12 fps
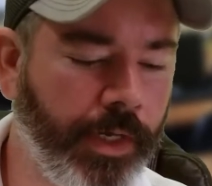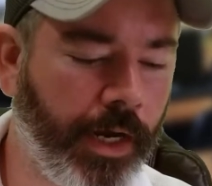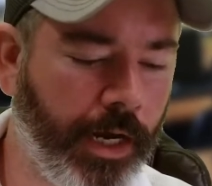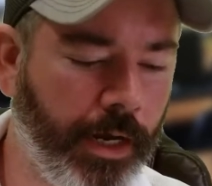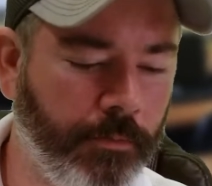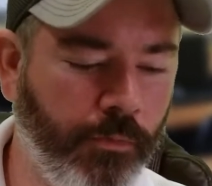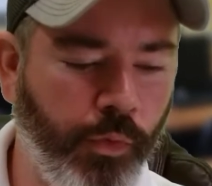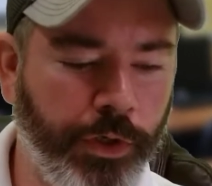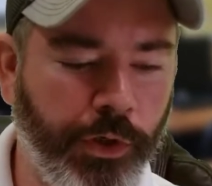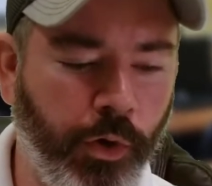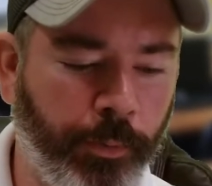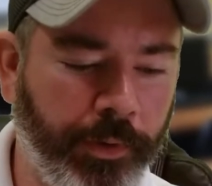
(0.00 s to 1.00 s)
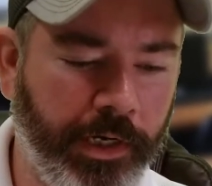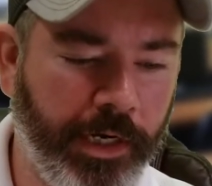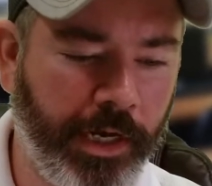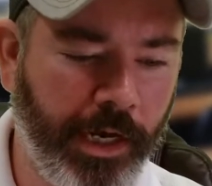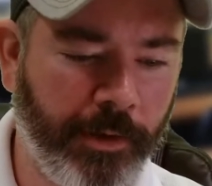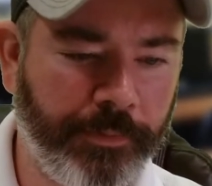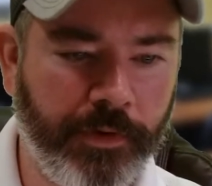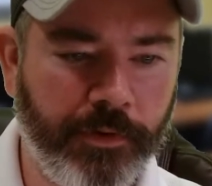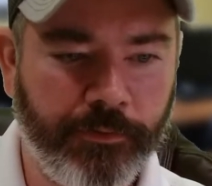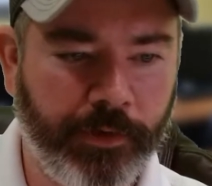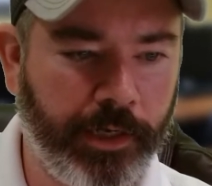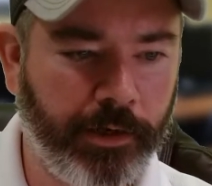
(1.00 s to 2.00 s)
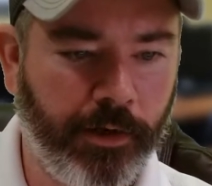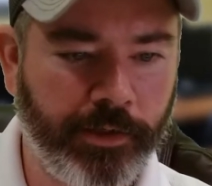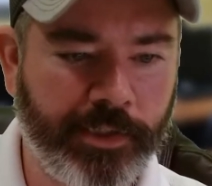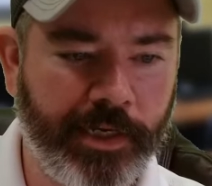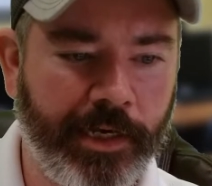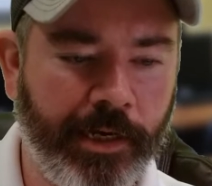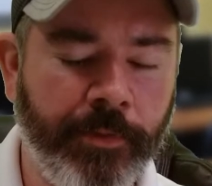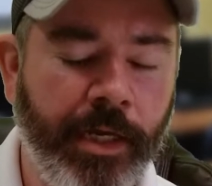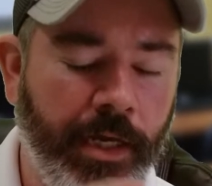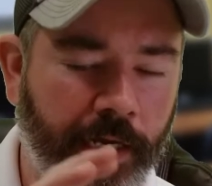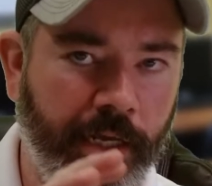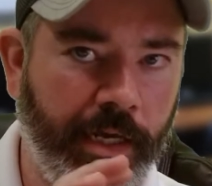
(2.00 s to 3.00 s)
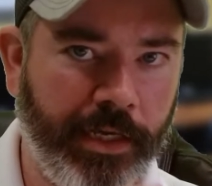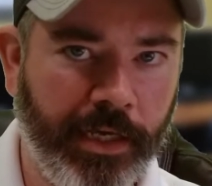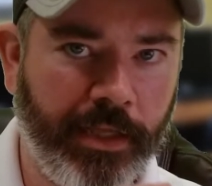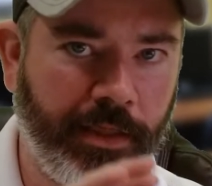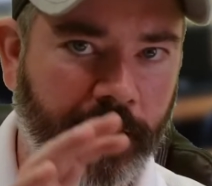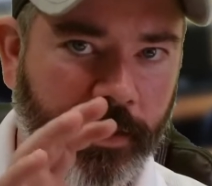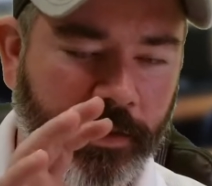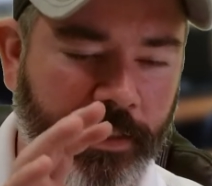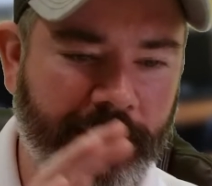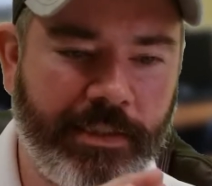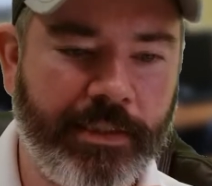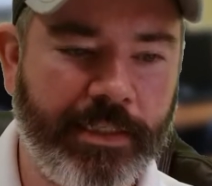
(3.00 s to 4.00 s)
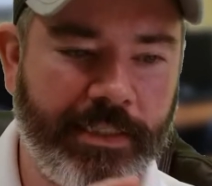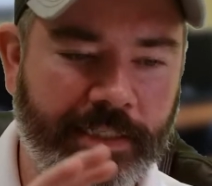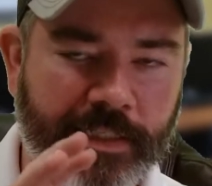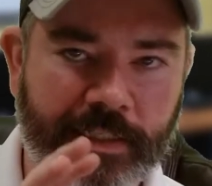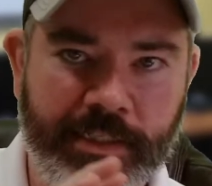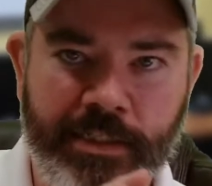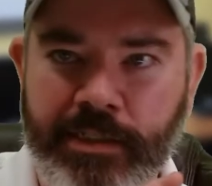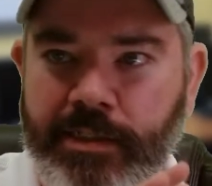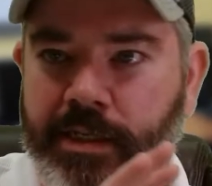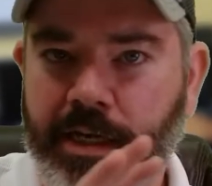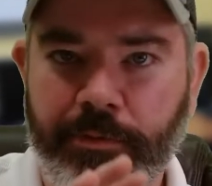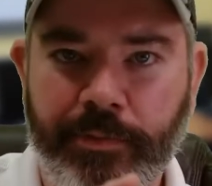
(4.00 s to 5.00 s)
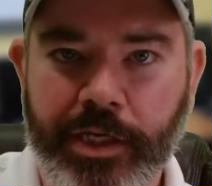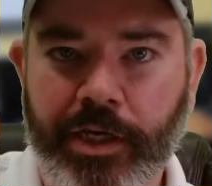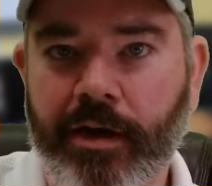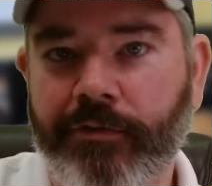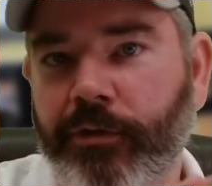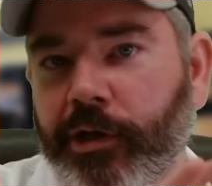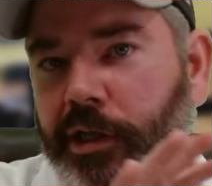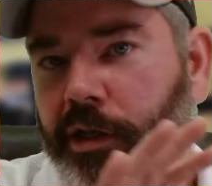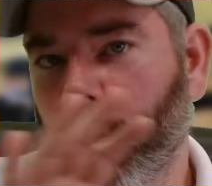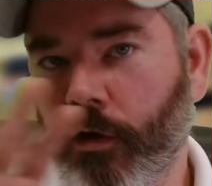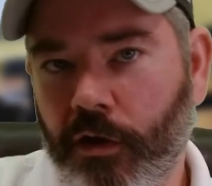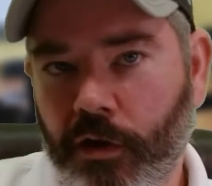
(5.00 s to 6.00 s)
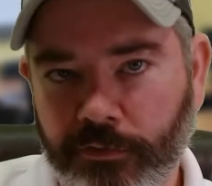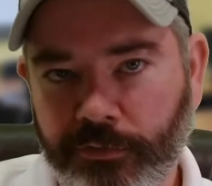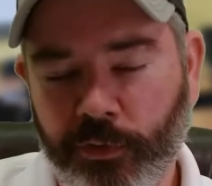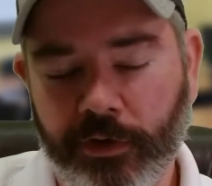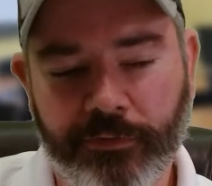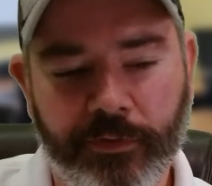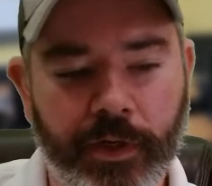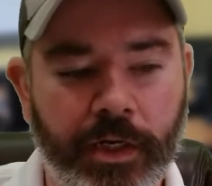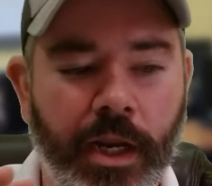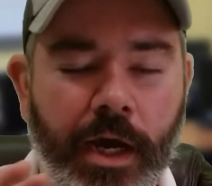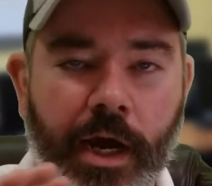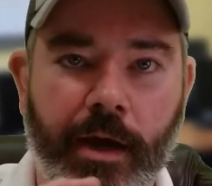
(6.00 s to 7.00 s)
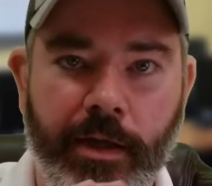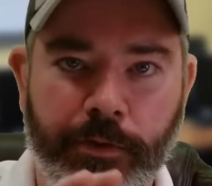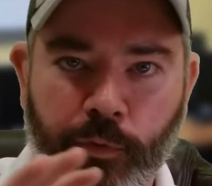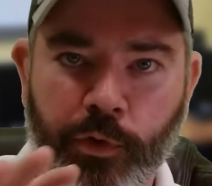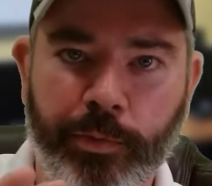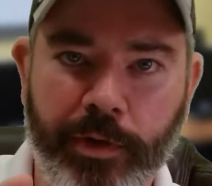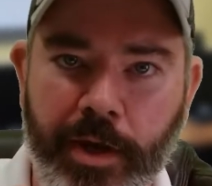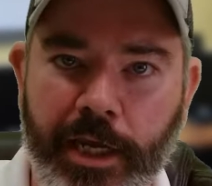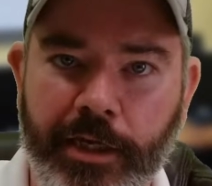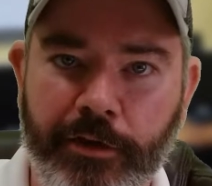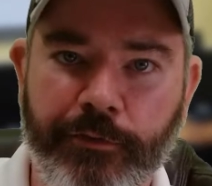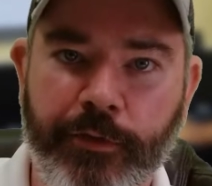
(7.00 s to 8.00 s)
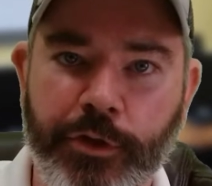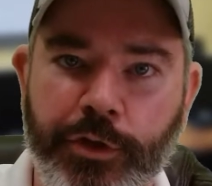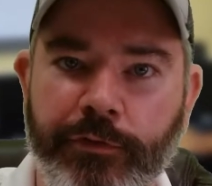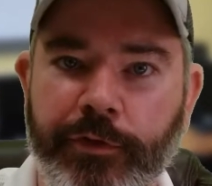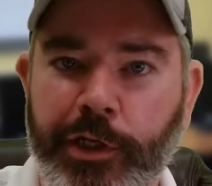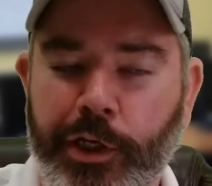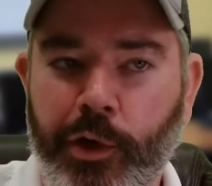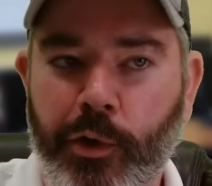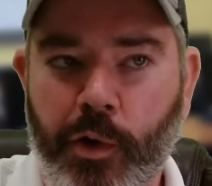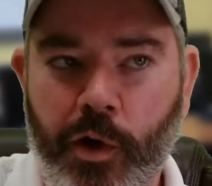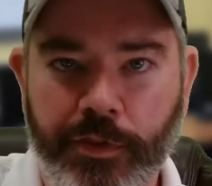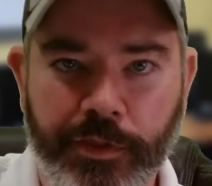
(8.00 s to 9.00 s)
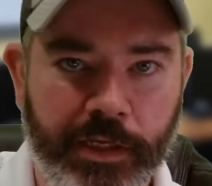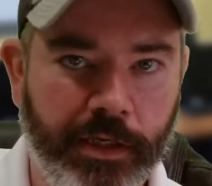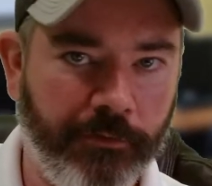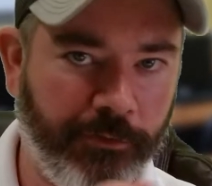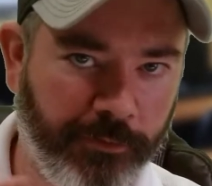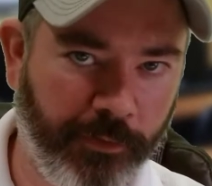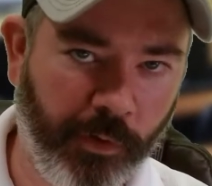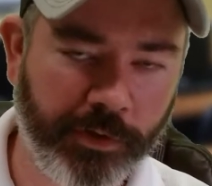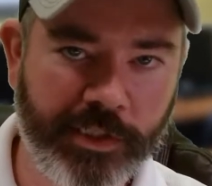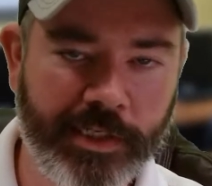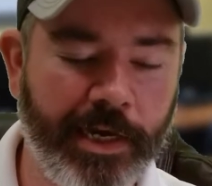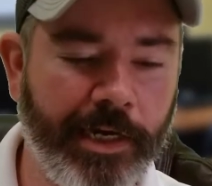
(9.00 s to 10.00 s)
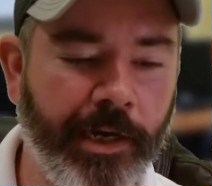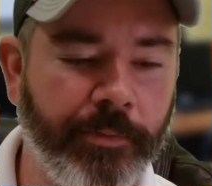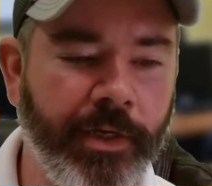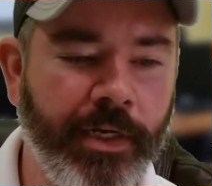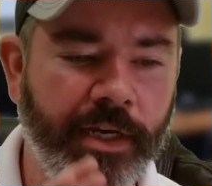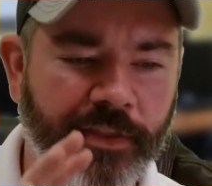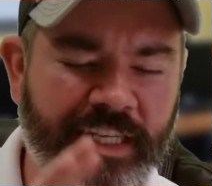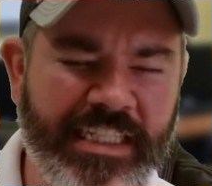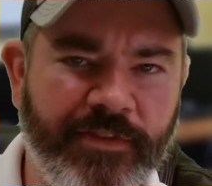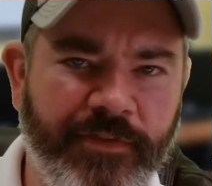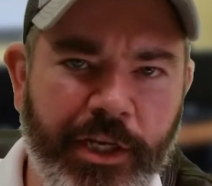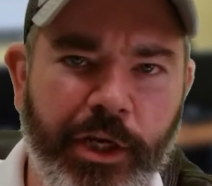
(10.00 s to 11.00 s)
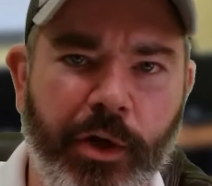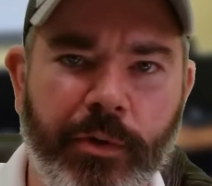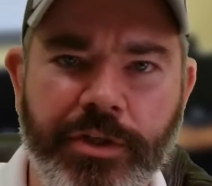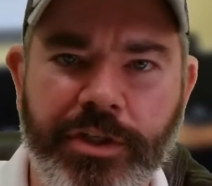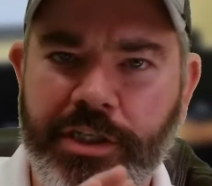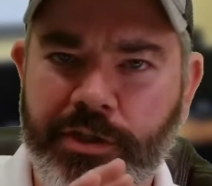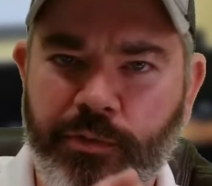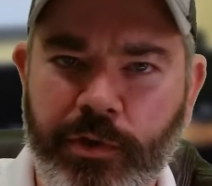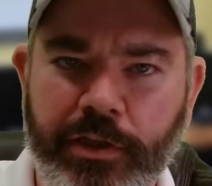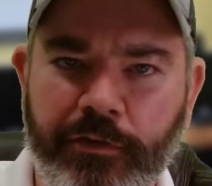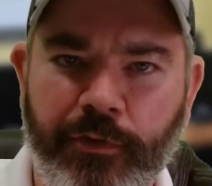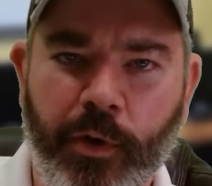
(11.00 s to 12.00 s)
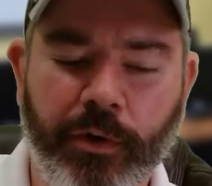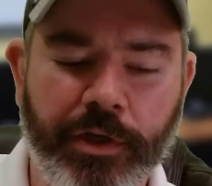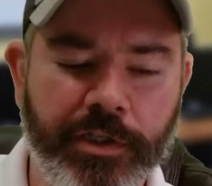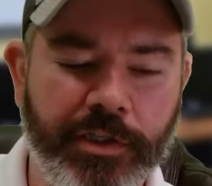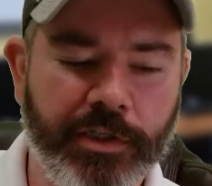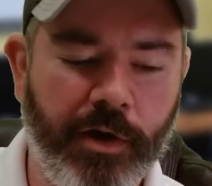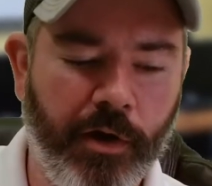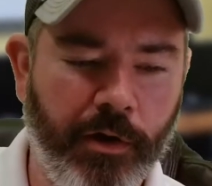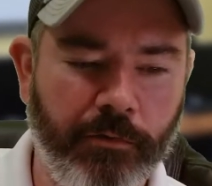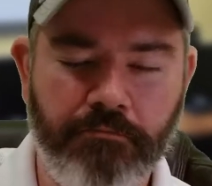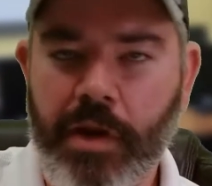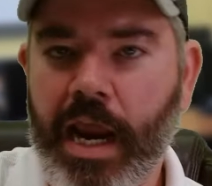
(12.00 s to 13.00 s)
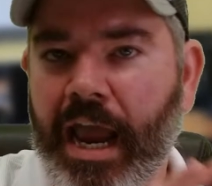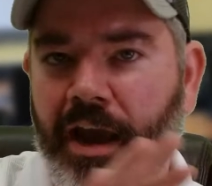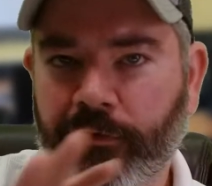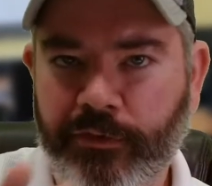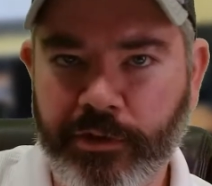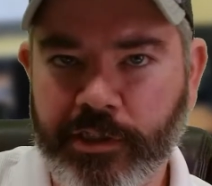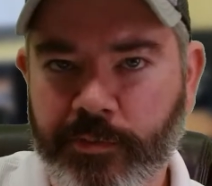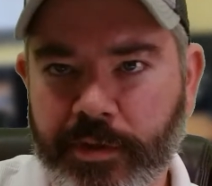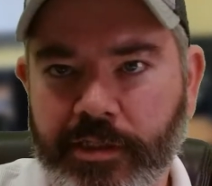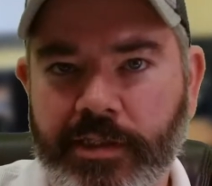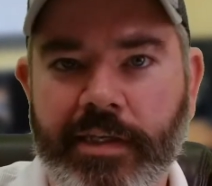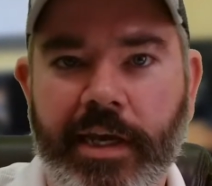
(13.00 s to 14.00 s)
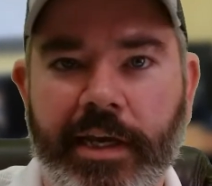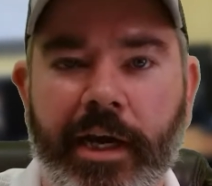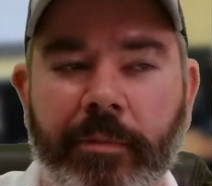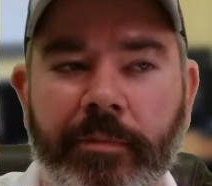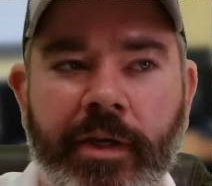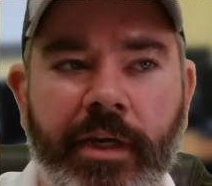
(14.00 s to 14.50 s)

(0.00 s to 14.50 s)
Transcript: When you open it up, you've got it all set up. Again, this isn't going to be covering all of GRYPHON. I will be making a future video on the full setup. This video is just really focused on after it's been set up.